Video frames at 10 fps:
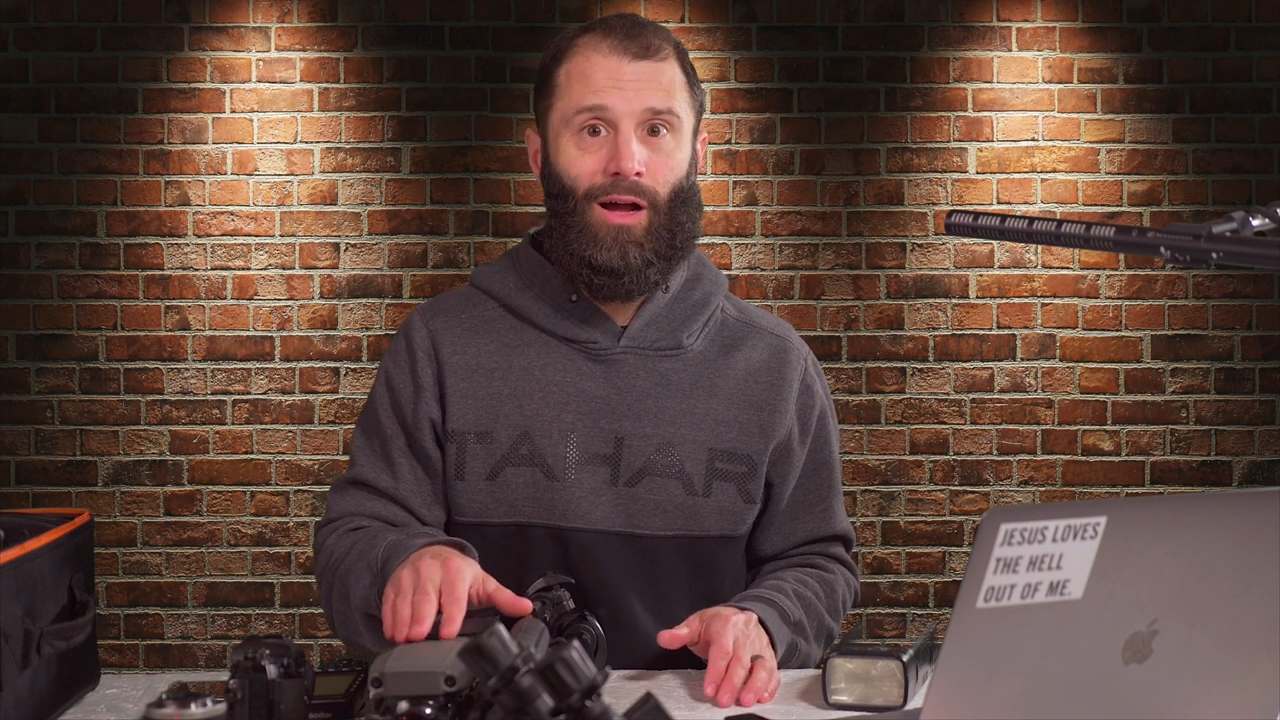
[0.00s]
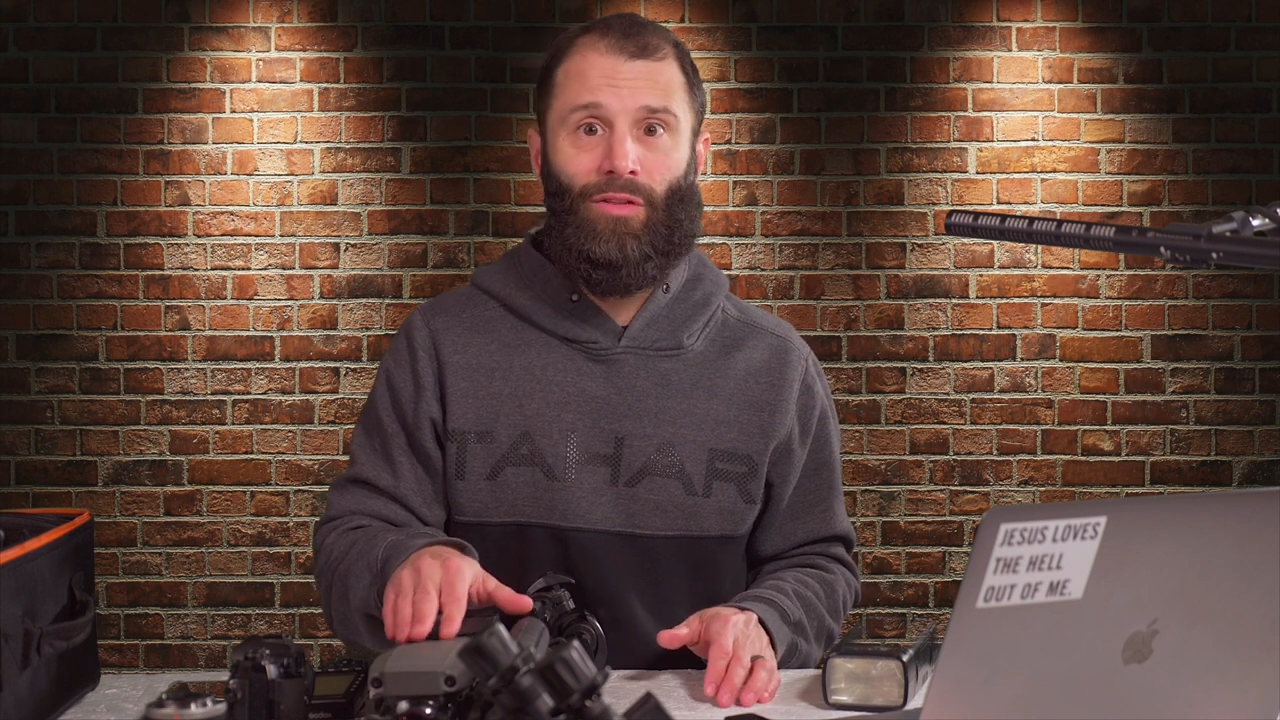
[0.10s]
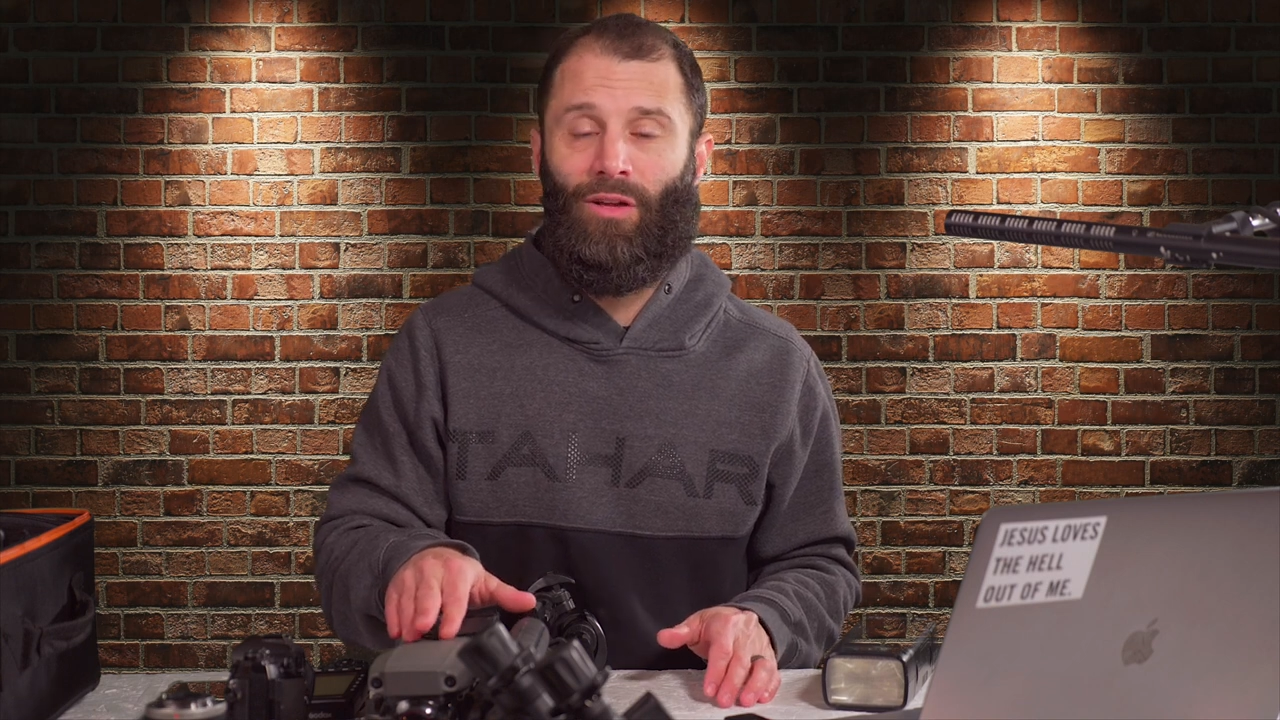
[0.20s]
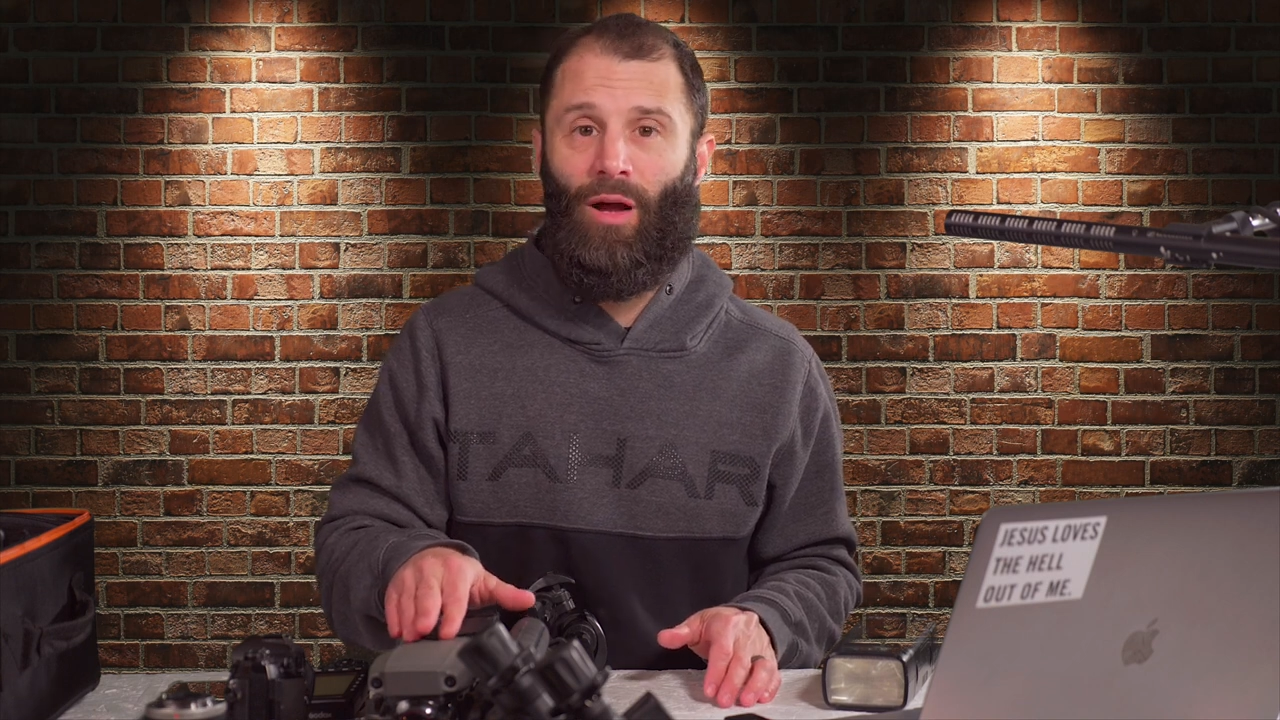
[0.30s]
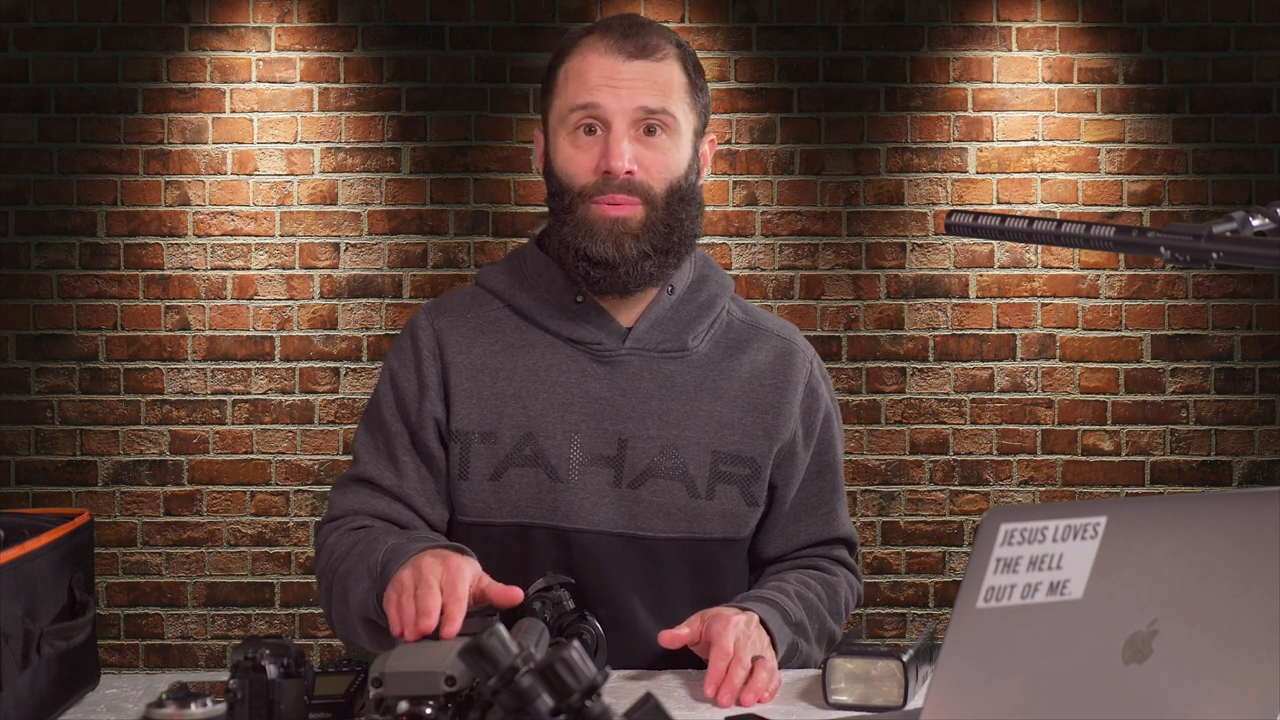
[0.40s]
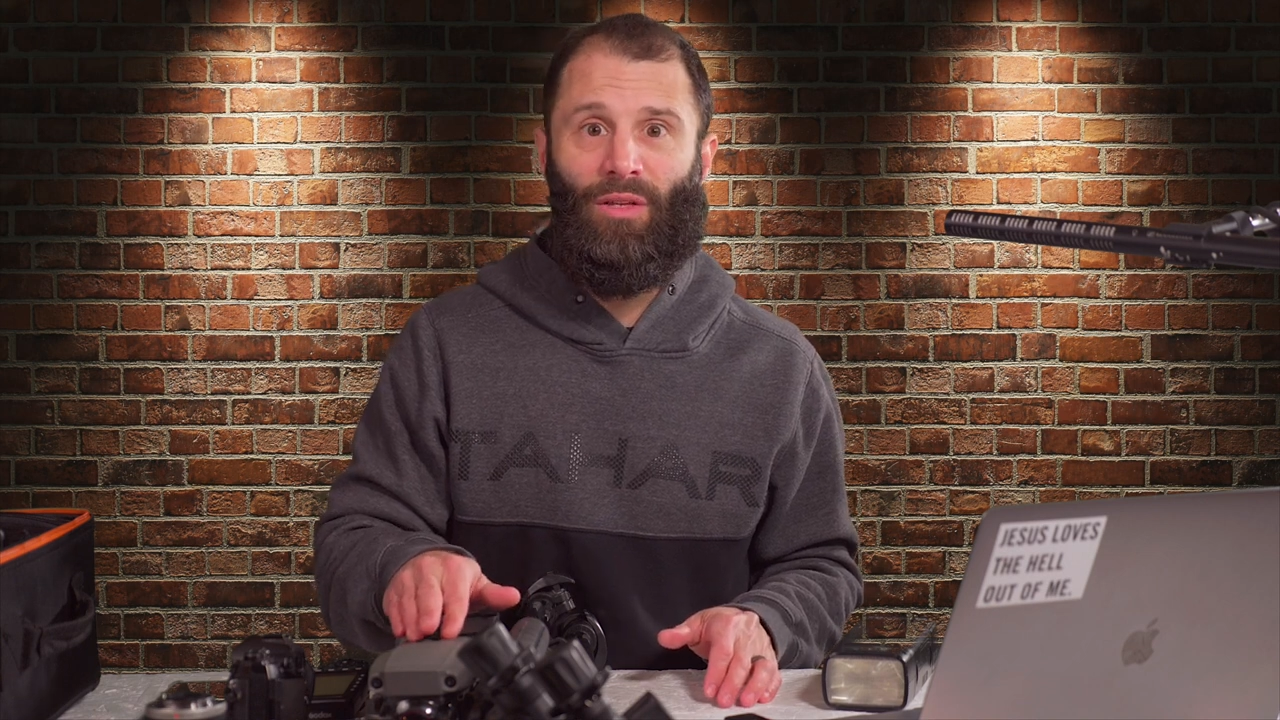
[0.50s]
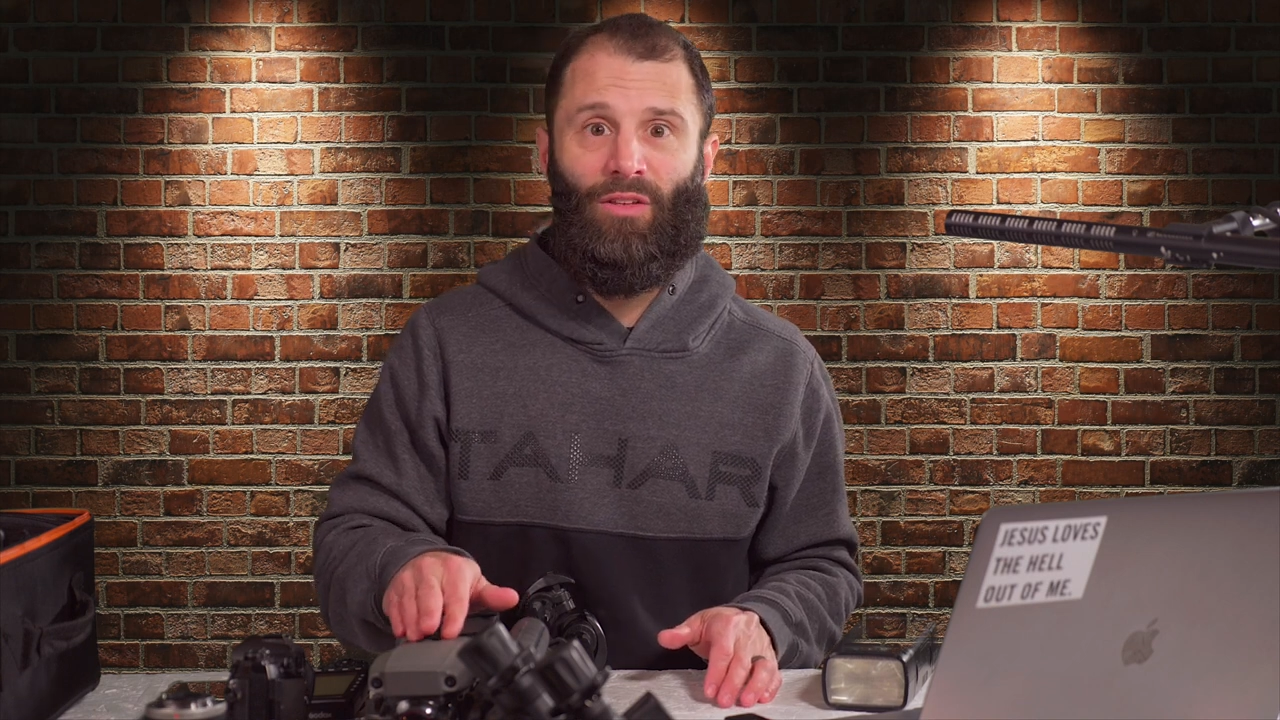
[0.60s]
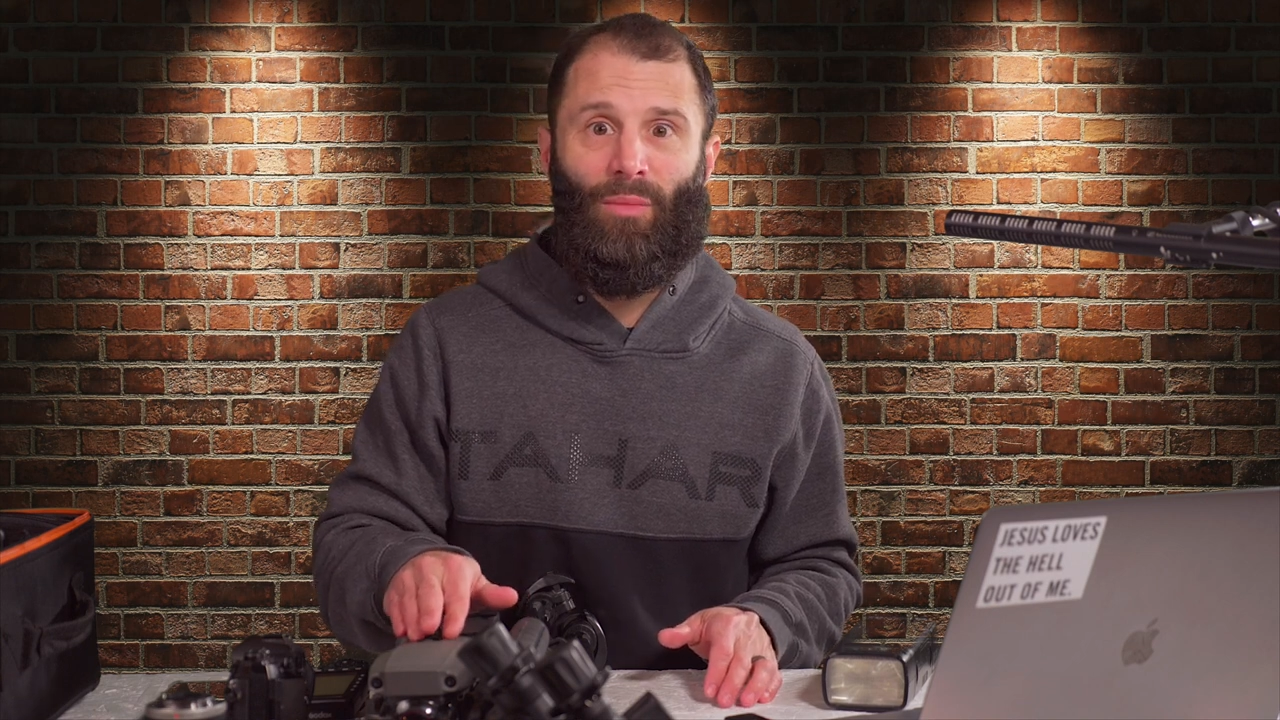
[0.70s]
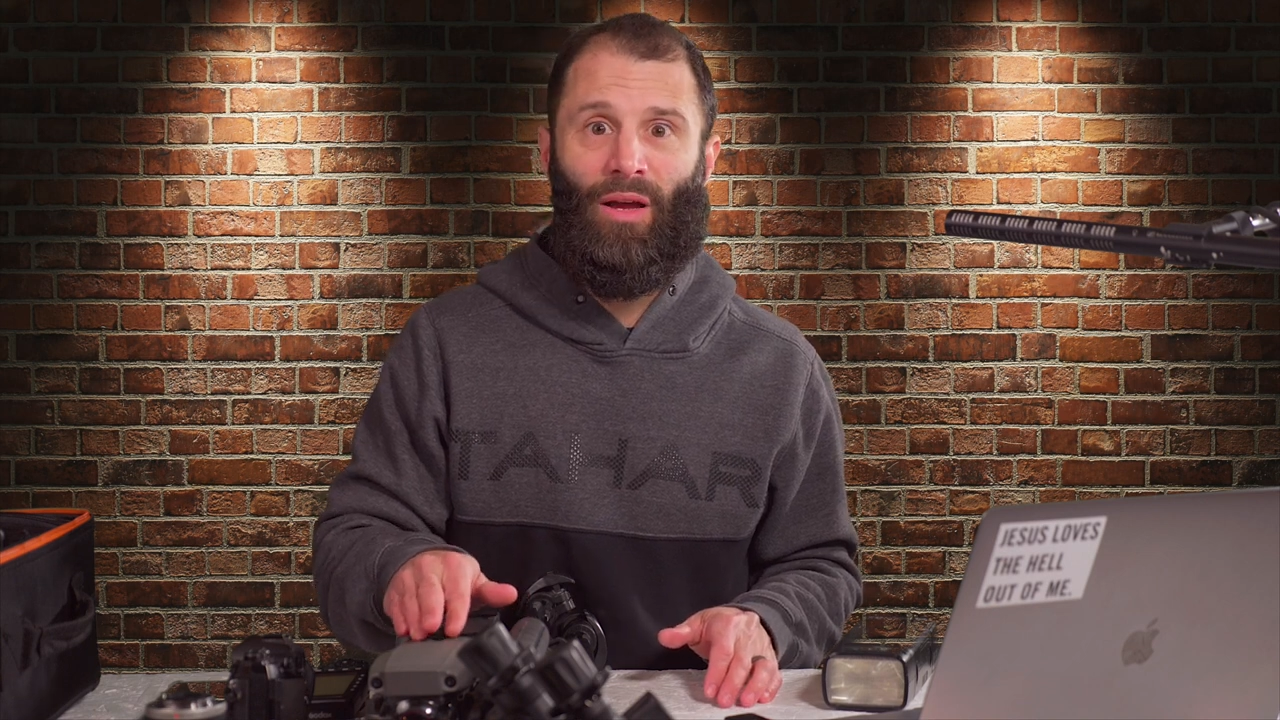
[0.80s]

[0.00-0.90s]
other companies